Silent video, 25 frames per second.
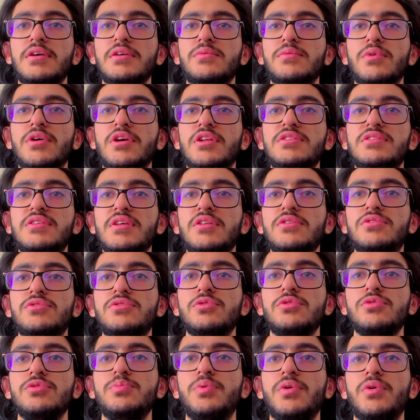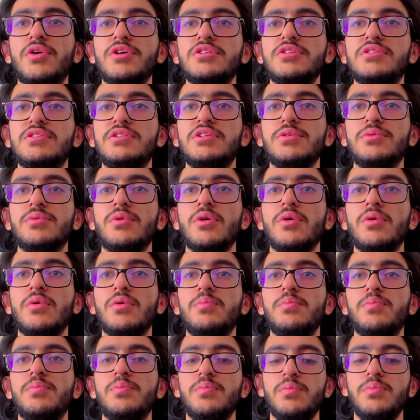We're going to set it to
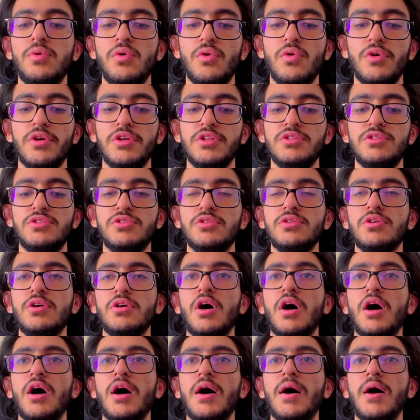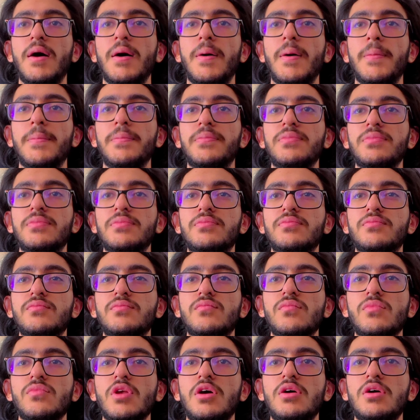
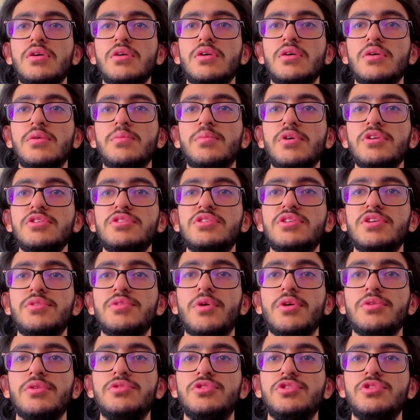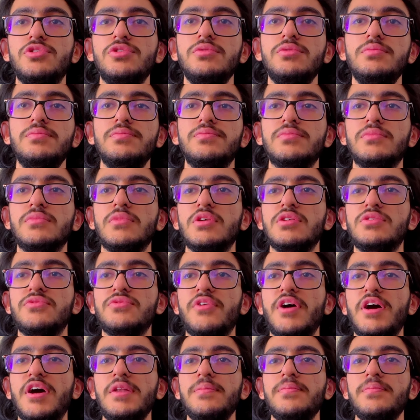0.02 is fine.